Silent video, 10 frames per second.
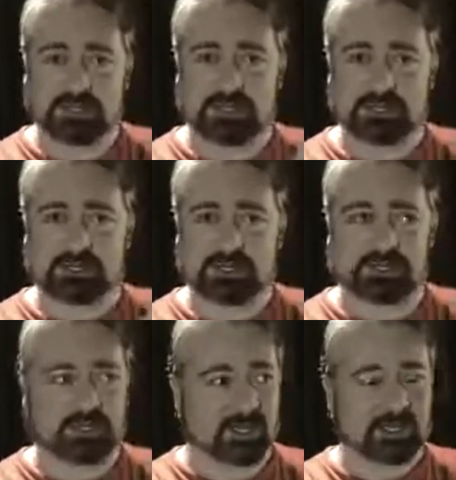its thing on
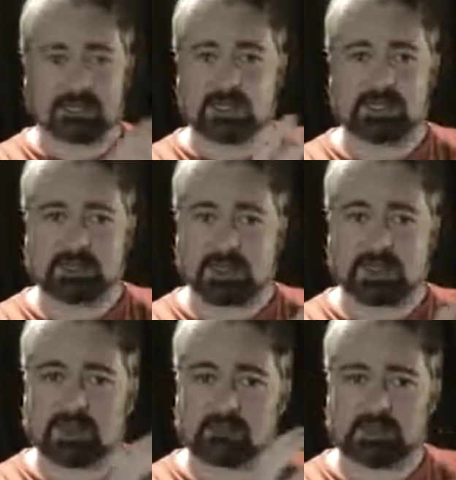3G, it's only
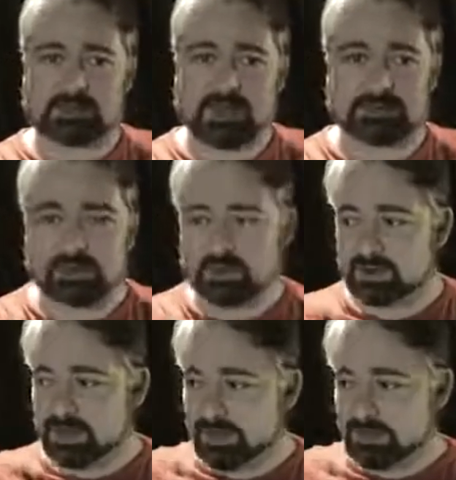taking care of its battery and
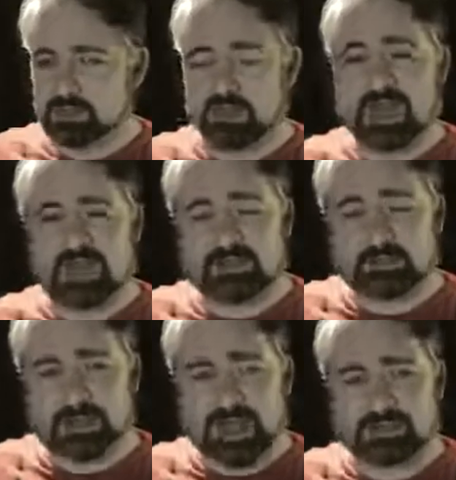not draining
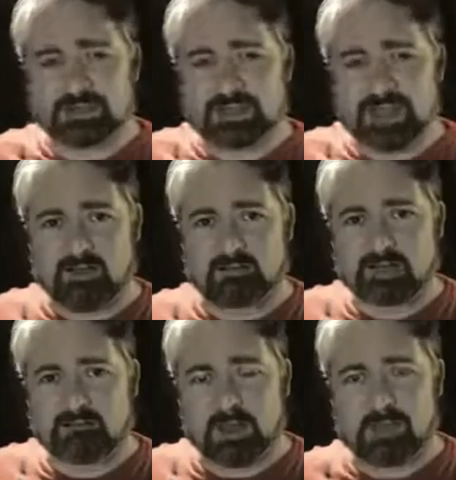the battery of
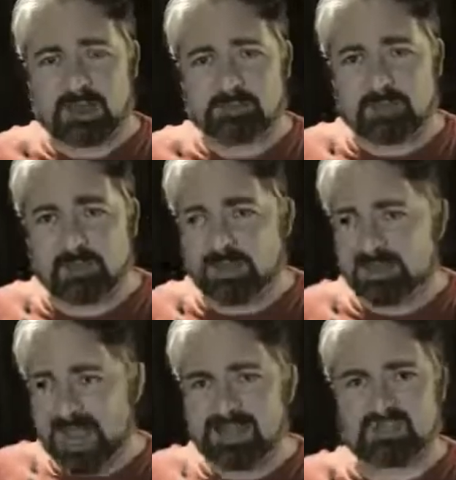the phone in my
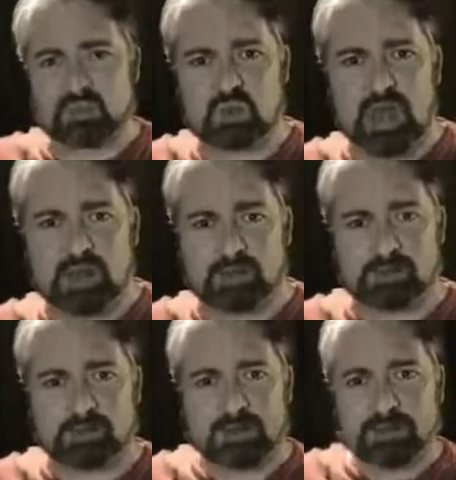pocket as
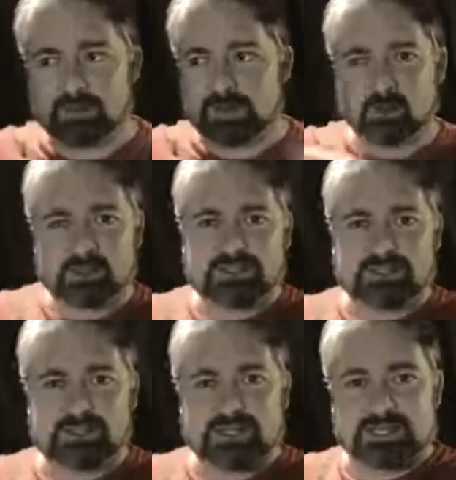well, when all it's
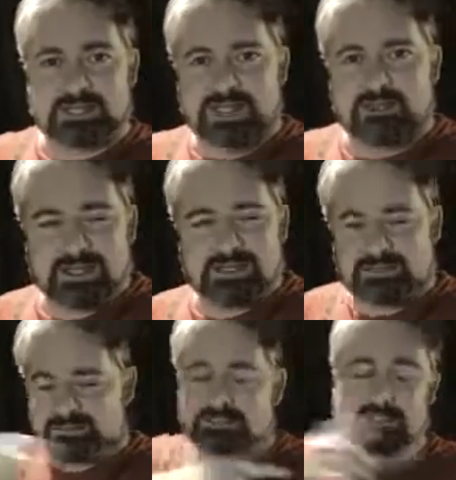doing is sharing
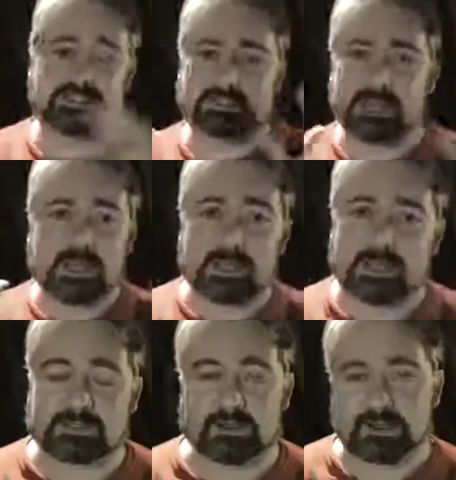
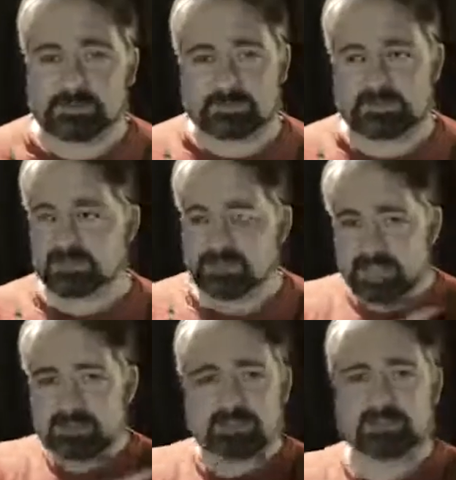it drives, the
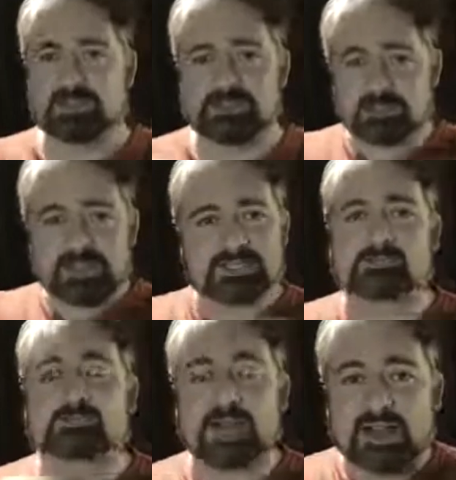tethering thing just
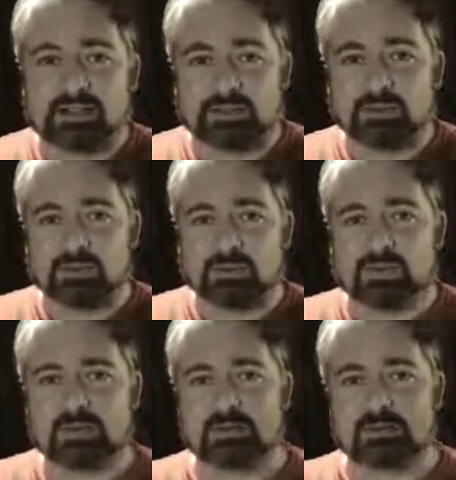isn't practical
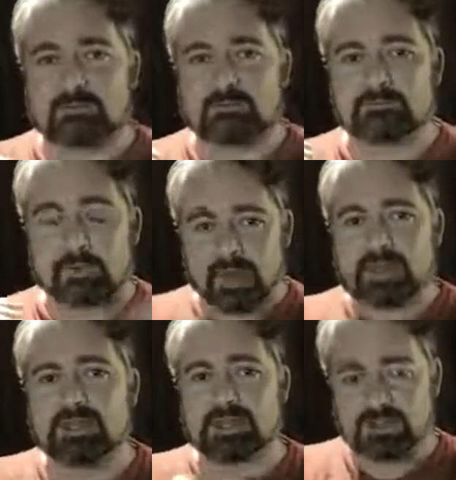for
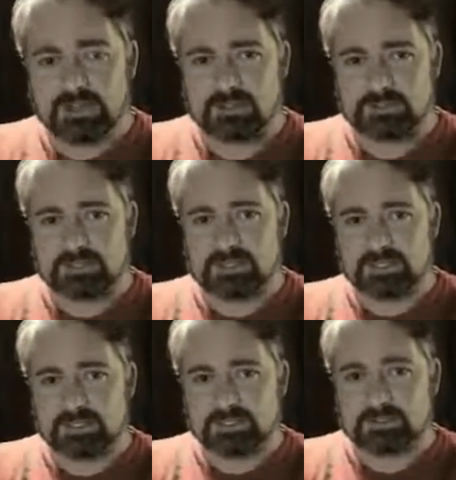regular use.
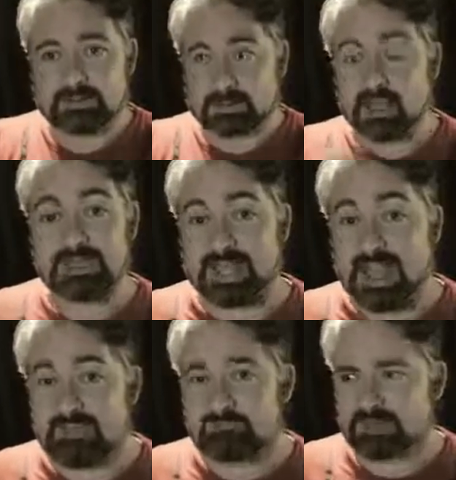It's nice to
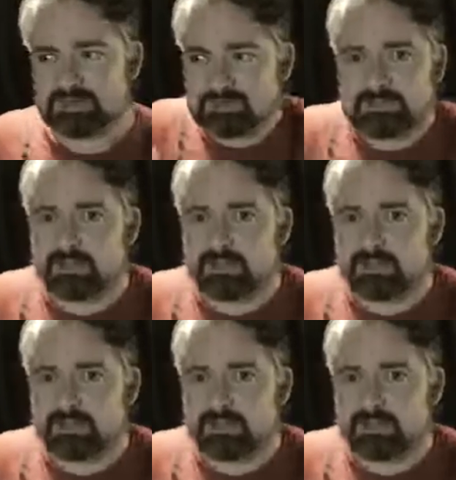have, but